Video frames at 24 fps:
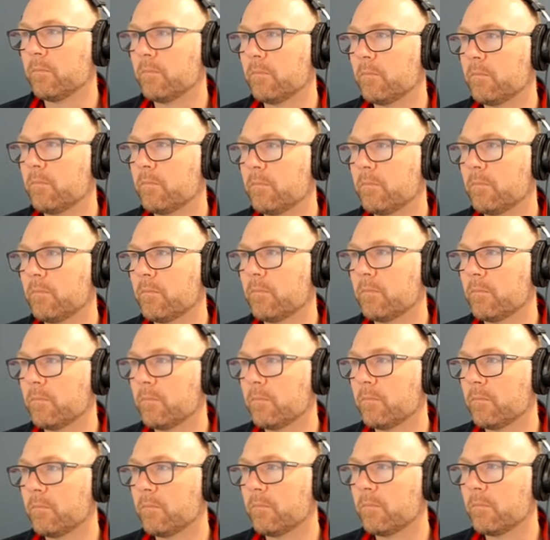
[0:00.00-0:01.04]

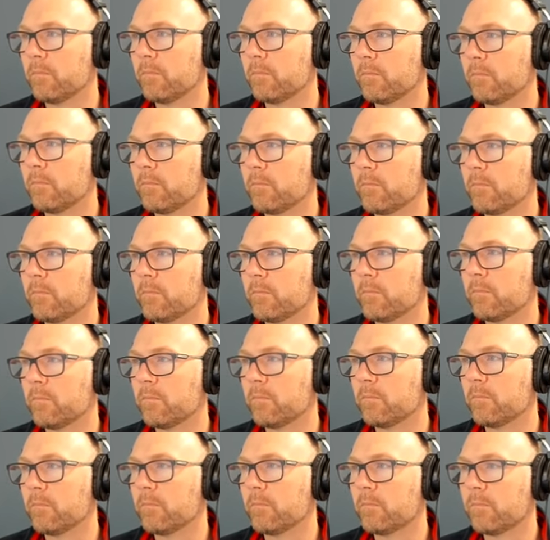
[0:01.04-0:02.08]

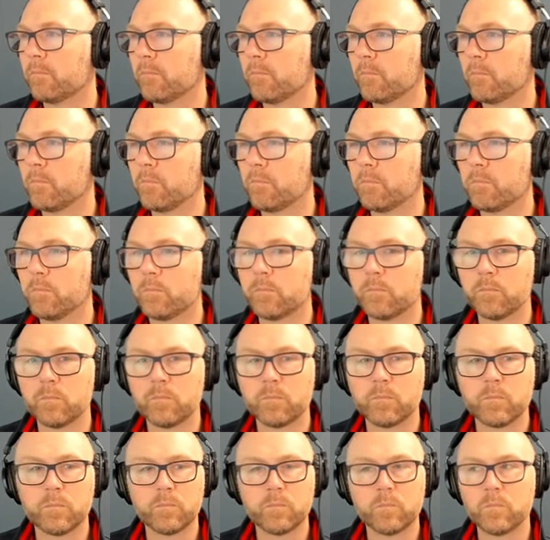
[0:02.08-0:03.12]

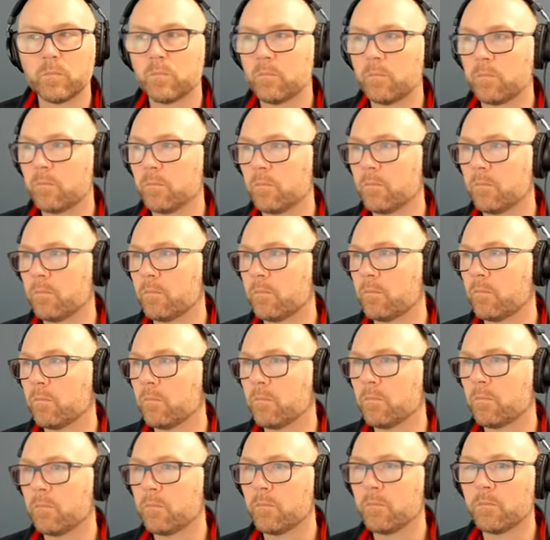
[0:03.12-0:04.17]

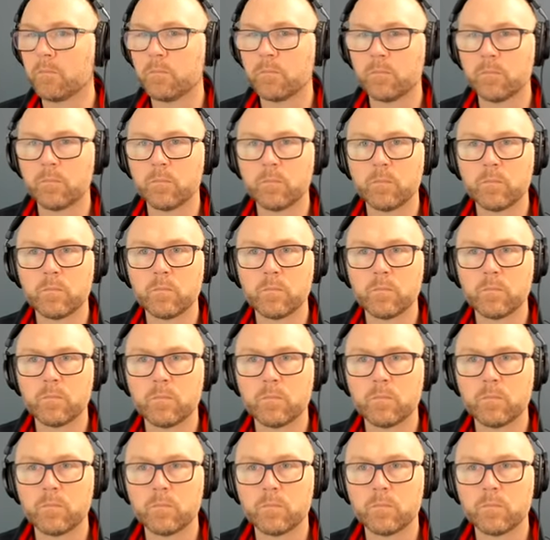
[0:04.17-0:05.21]

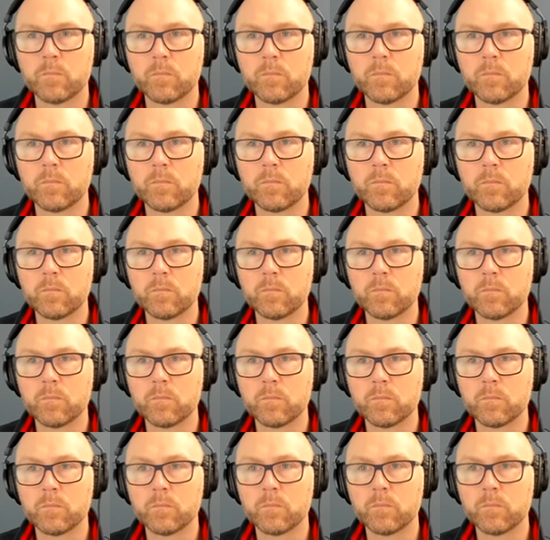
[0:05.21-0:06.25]

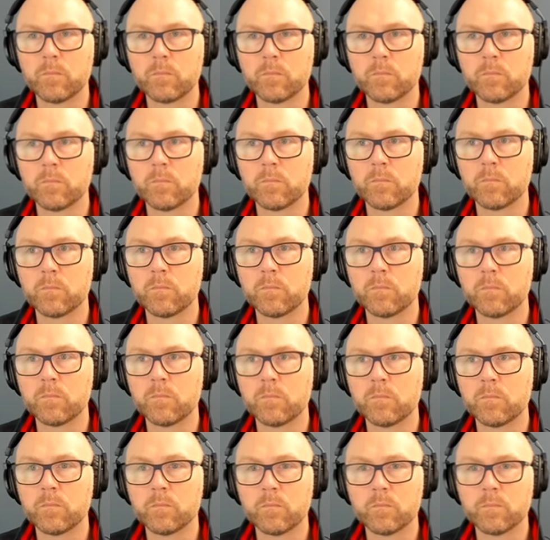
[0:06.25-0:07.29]

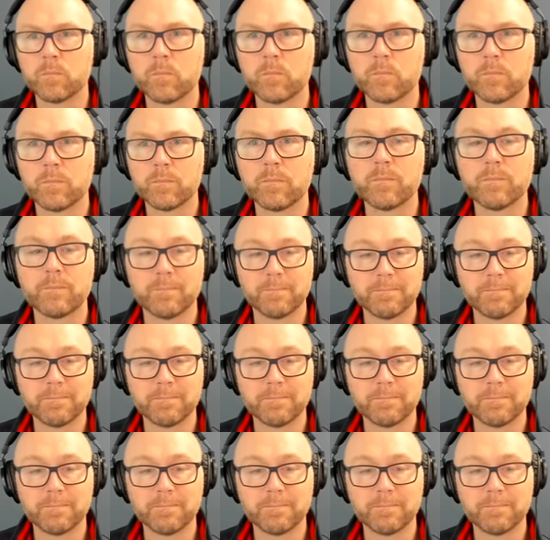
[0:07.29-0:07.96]
The person shown says nothing.